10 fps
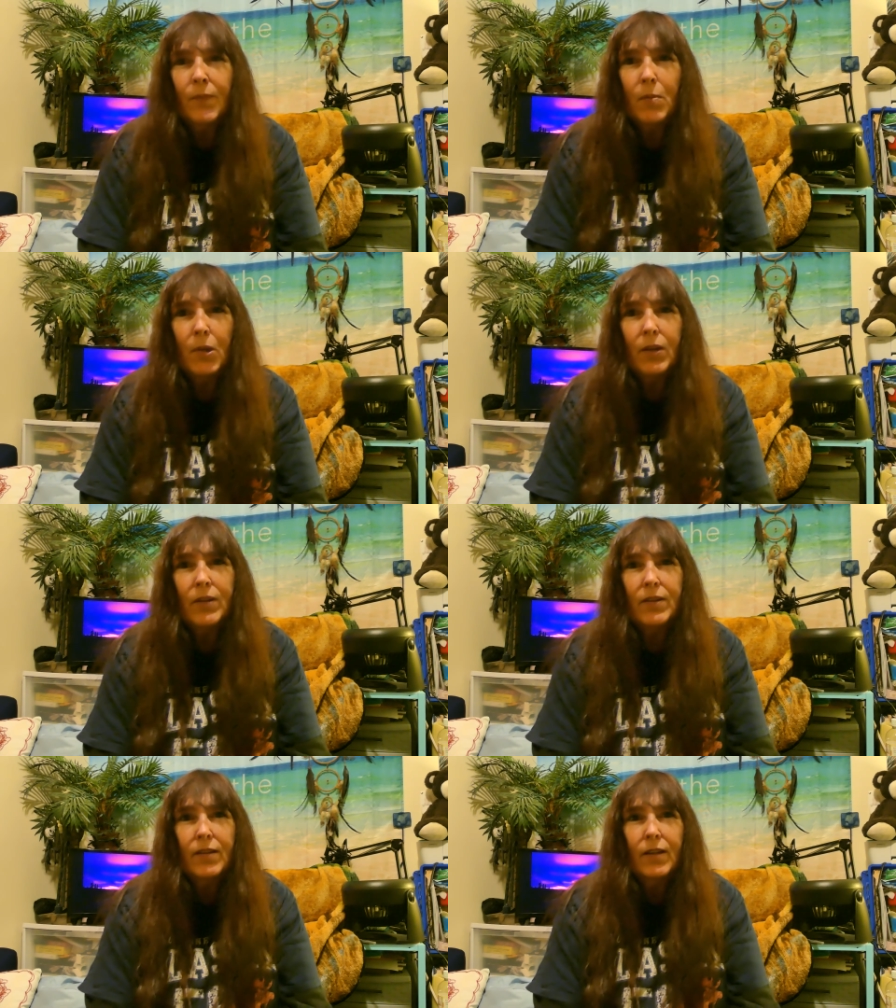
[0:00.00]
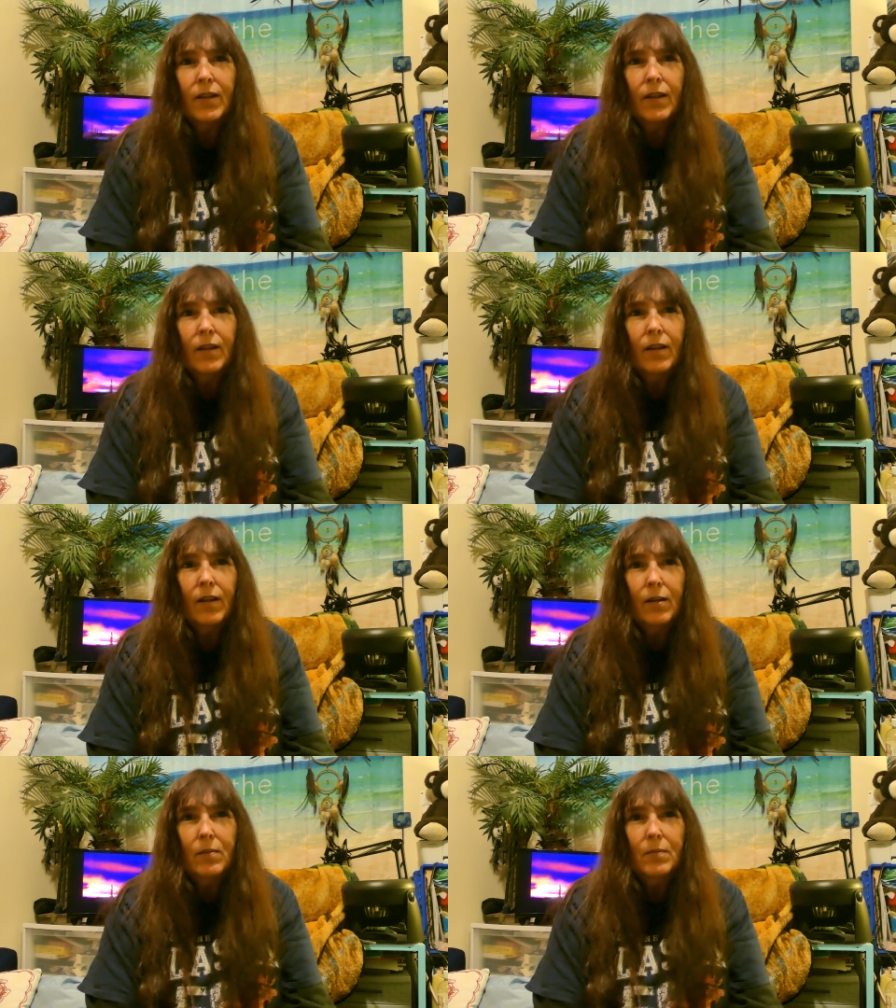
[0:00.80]
But
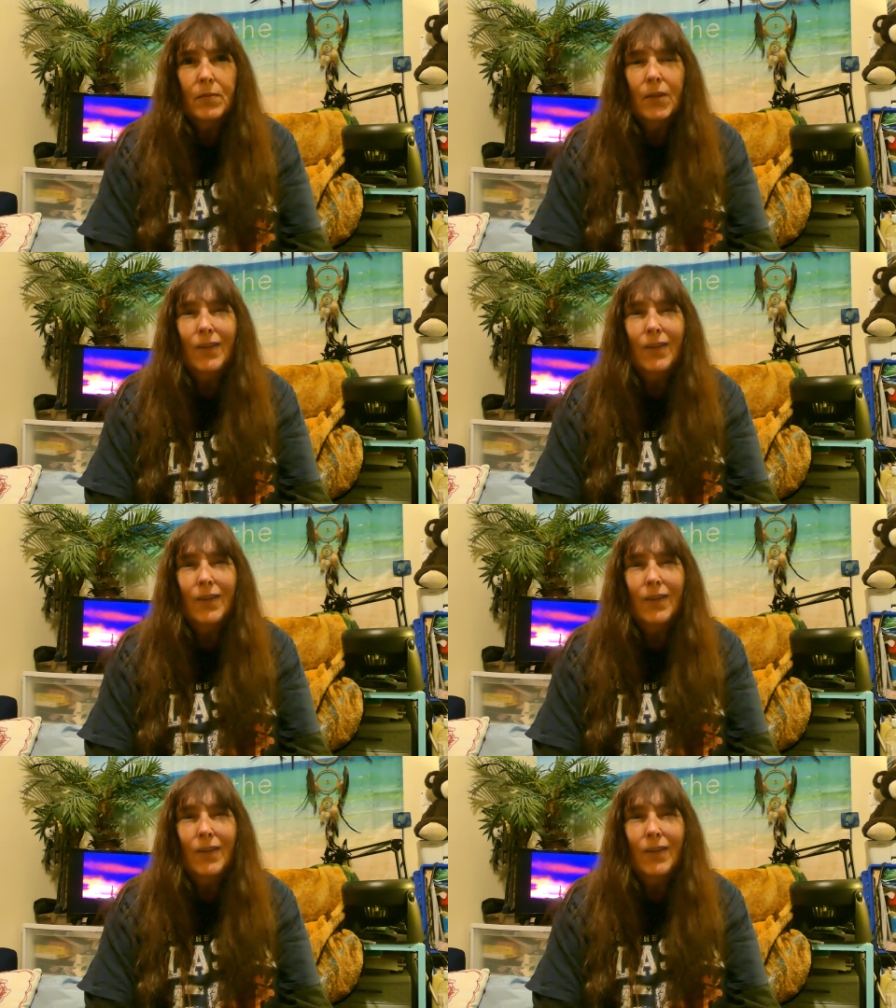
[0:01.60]
um,